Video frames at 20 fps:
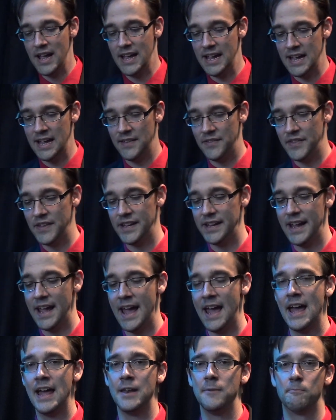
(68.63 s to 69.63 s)
In the
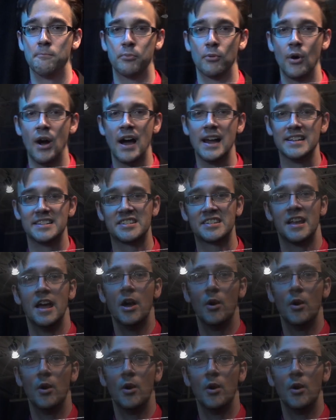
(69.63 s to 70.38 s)
end, Bryce,